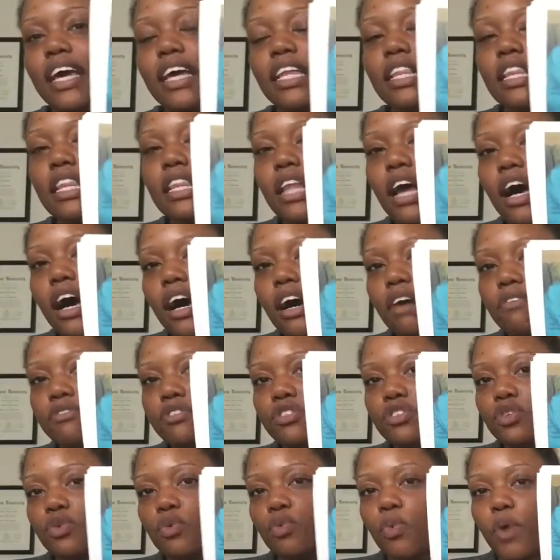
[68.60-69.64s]
love
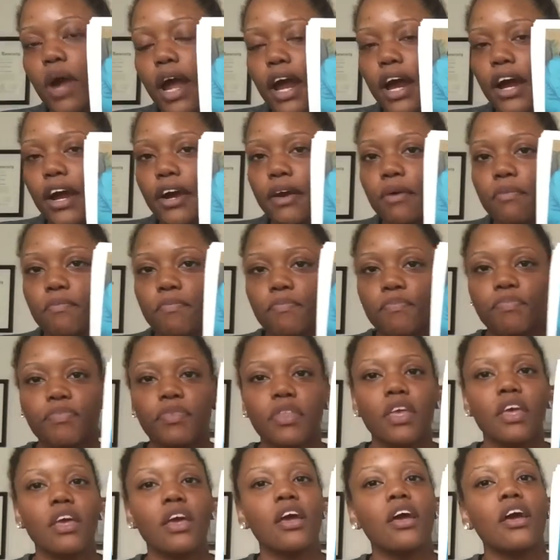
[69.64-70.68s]
to wear
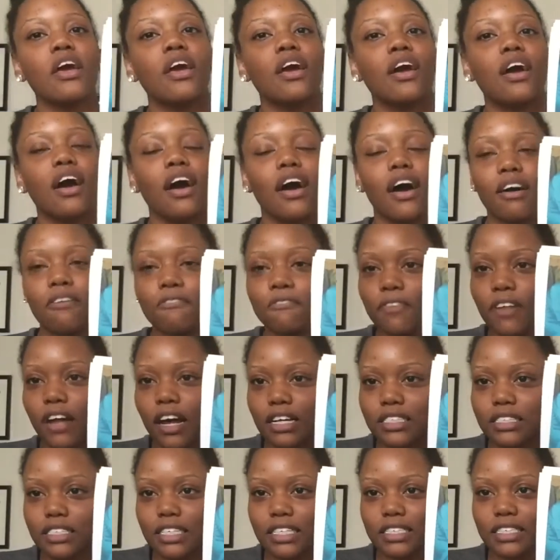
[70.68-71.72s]
Aunt
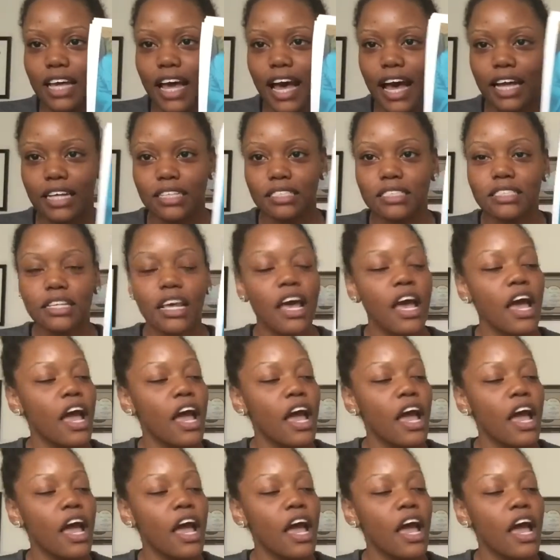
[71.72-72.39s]
Flossie's hats.